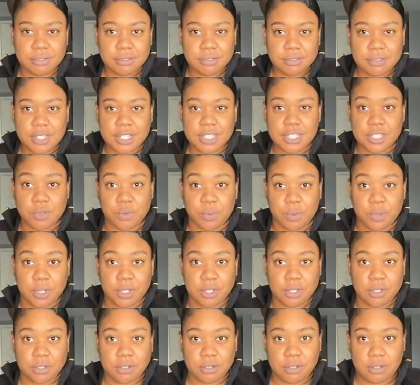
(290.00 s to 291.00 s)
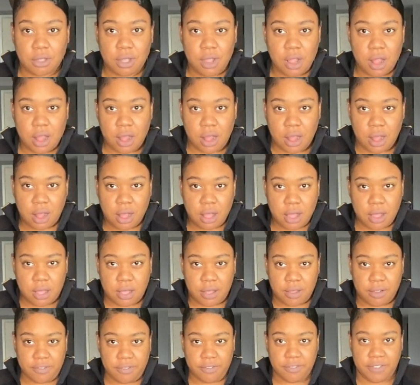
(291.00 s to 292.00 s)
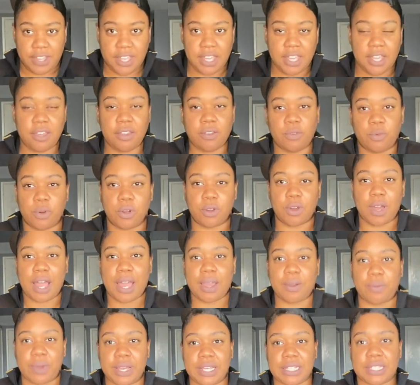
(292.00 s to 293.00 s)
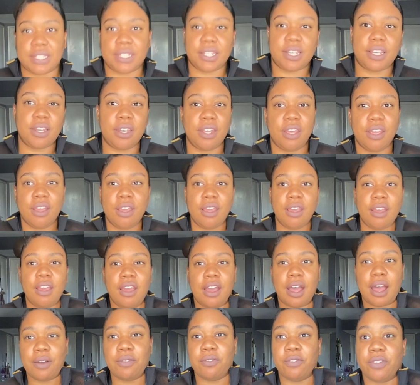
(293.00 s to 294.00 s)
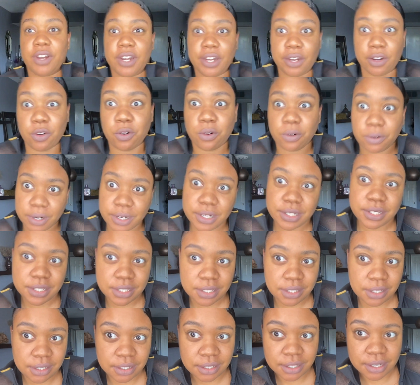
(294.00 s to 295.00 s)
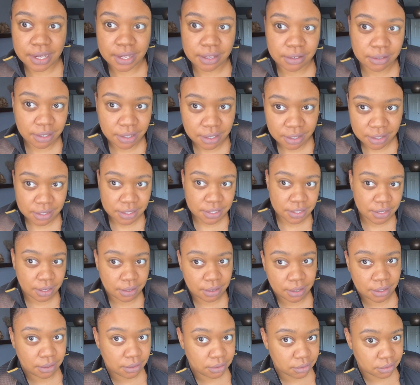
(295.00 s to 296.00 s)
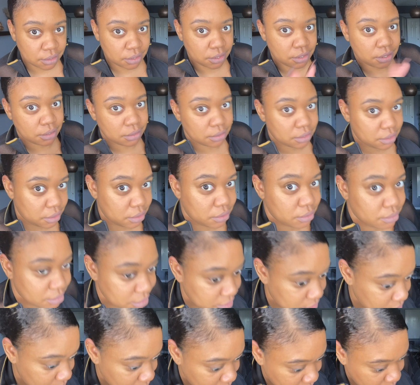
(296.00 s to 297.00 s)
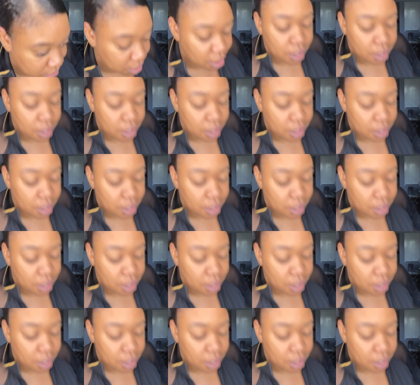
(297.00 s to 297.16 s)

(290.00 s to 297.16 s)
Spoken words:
It's real V, real high-waisted. I'm very quarantined down here, so I ain't gonna show too much.